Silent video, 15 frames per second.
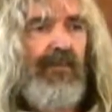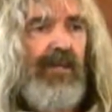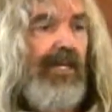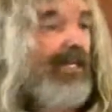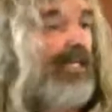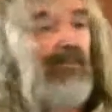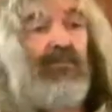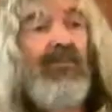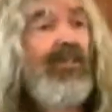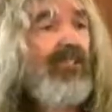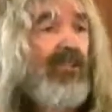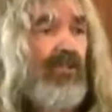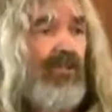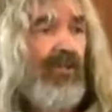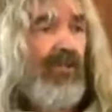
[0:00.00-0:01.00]
and he never
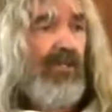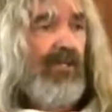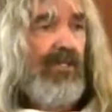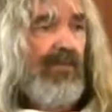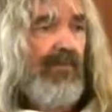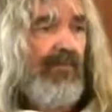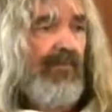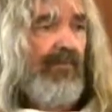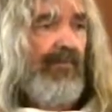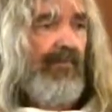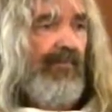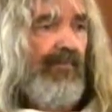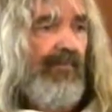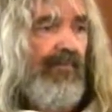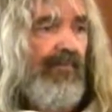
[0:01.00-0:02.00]
mentions Eucharist.
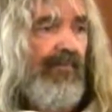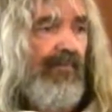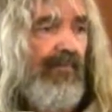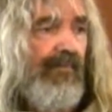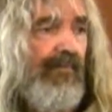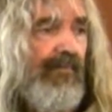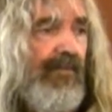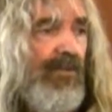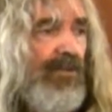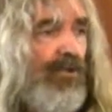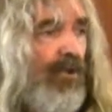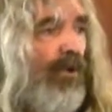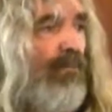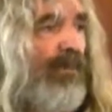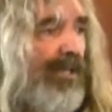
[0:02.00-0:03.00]
There is
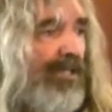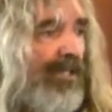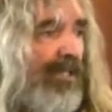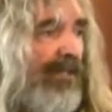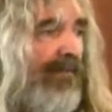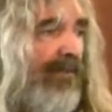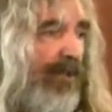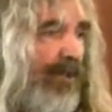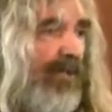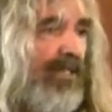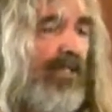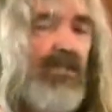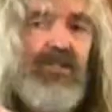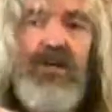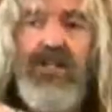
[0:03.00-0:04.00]
no mention of Eucharist
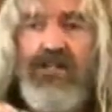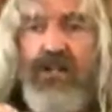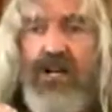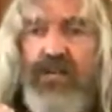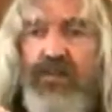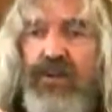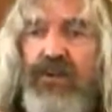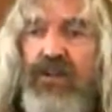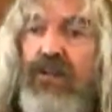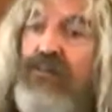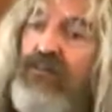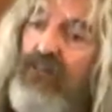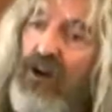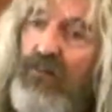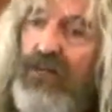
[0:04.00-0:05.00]
in John's Gospel
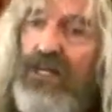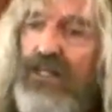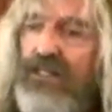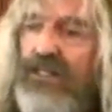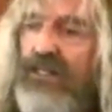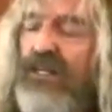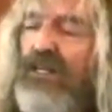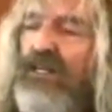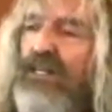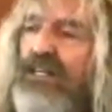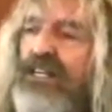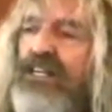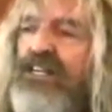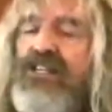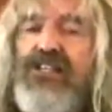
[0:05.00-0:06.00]
formally.
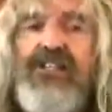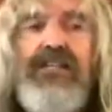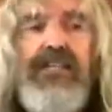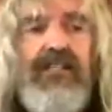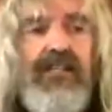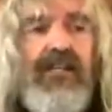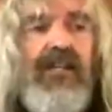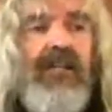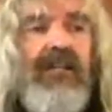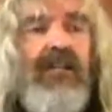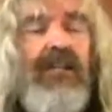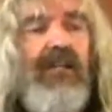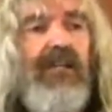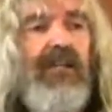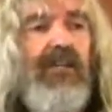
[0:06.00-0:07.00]
He sneaks it in
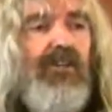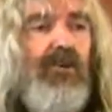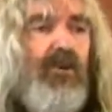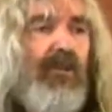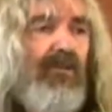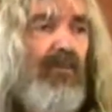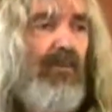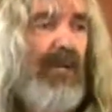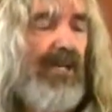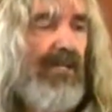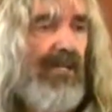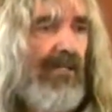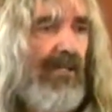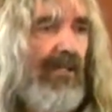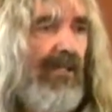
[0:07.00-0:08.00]
2 different
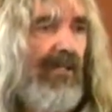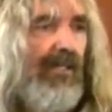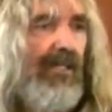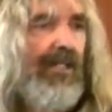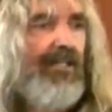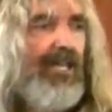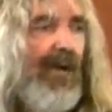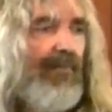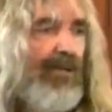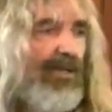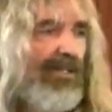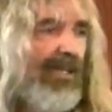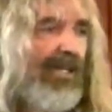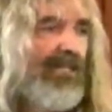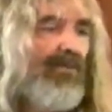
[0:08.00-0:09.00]
places. In chapter
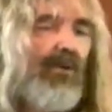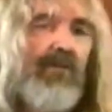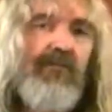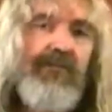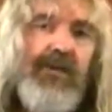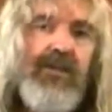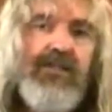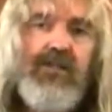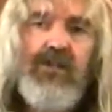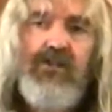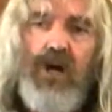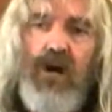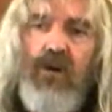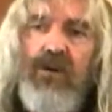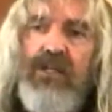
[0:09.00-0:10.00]
6, where he feeds the
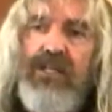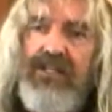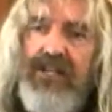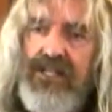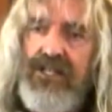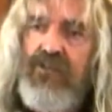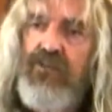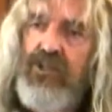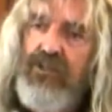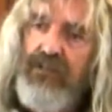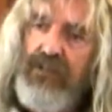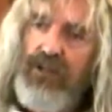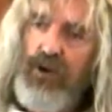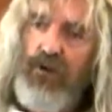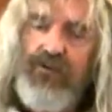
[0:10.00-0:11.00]
crowd in the desert with
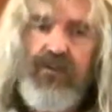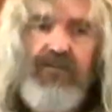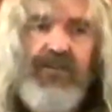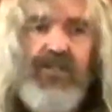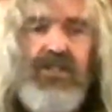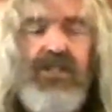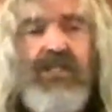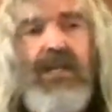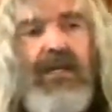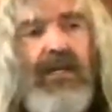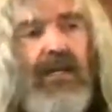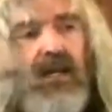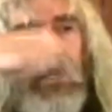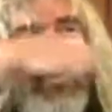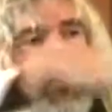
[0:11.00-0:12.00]
the loaves and fishes,
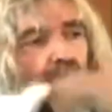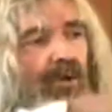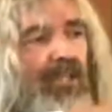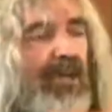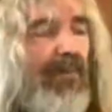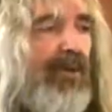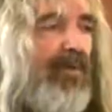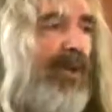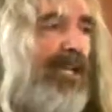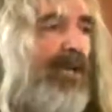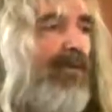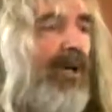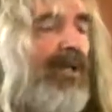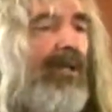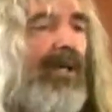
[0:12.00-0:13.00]
and now in chapter
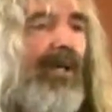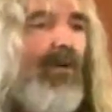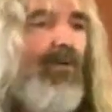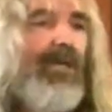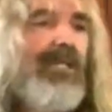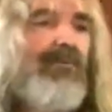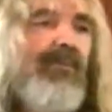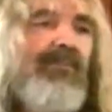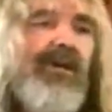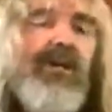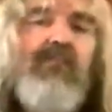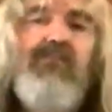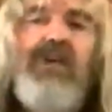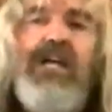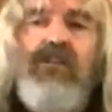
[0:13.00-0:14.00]
21, when he's
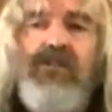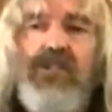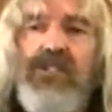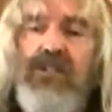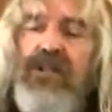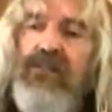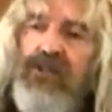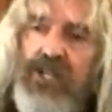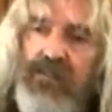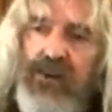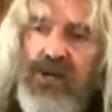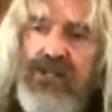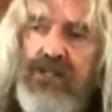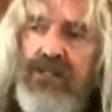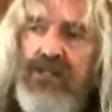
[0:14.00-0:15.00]
preparing breakfast for the
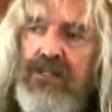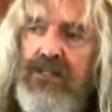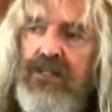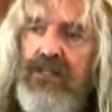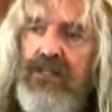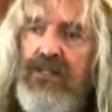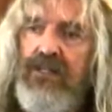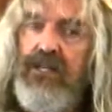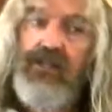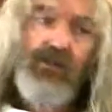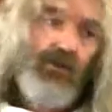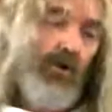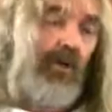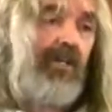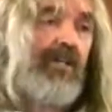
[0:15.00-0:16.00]
apostles. And the
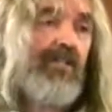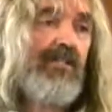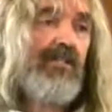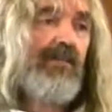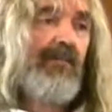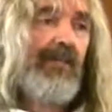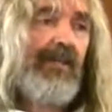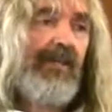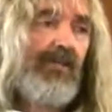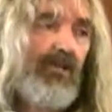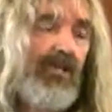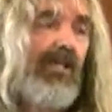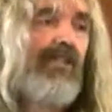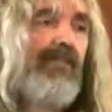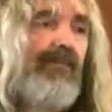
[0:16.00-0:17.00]
code is, he
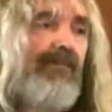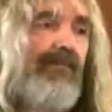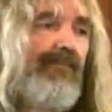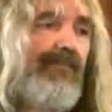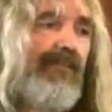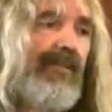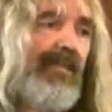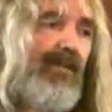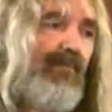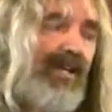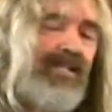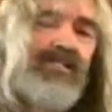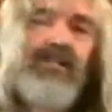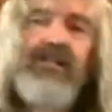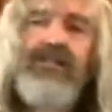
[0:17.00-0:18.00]
took it, he
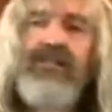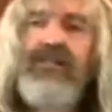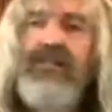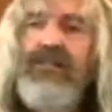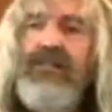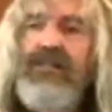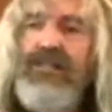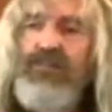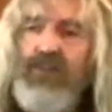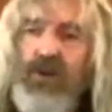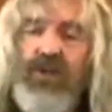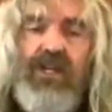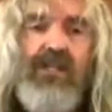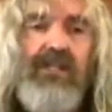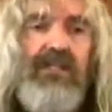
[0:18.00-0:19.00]
blessed it, he
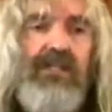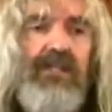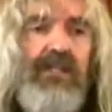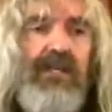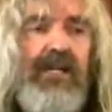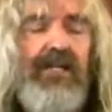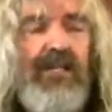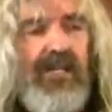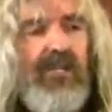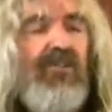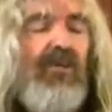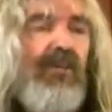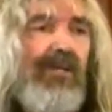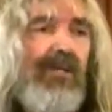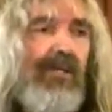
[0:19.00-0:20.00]
broke it, and he
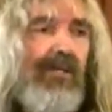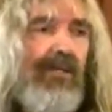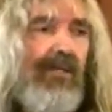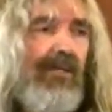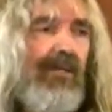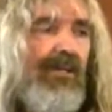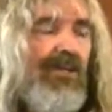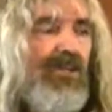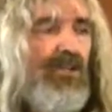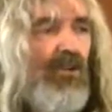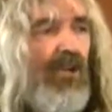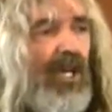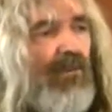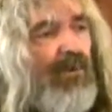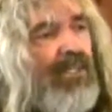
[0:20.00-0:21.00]
distributed it. So
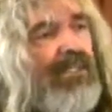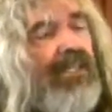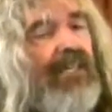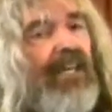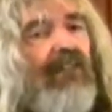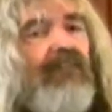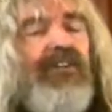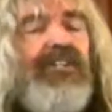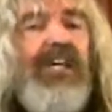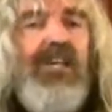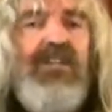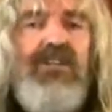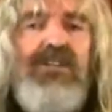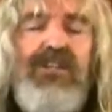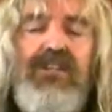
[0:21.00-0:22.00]
it was the
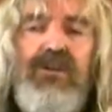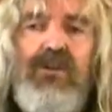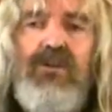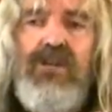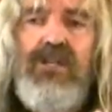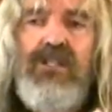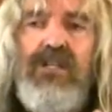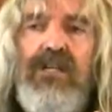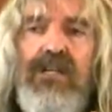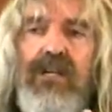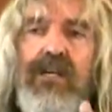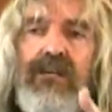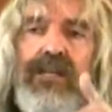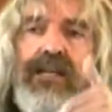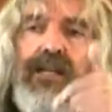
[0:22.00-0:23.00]
invitation to Eucharist
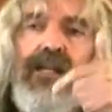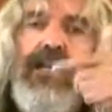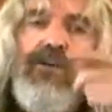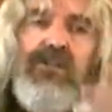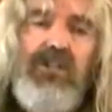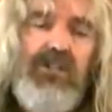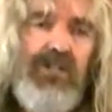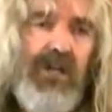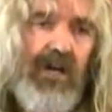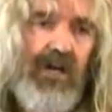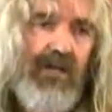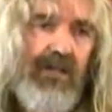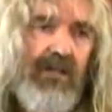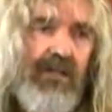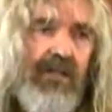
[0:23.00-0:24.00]
that alerted
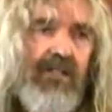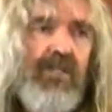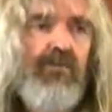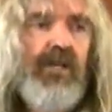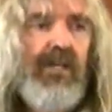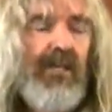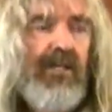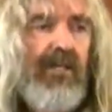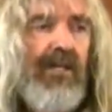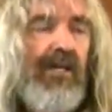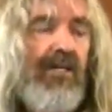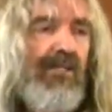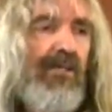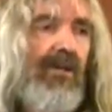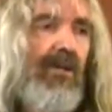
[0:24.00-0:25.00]
John to
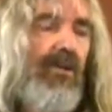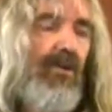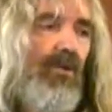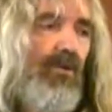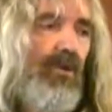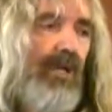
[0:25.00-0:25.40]
recognize who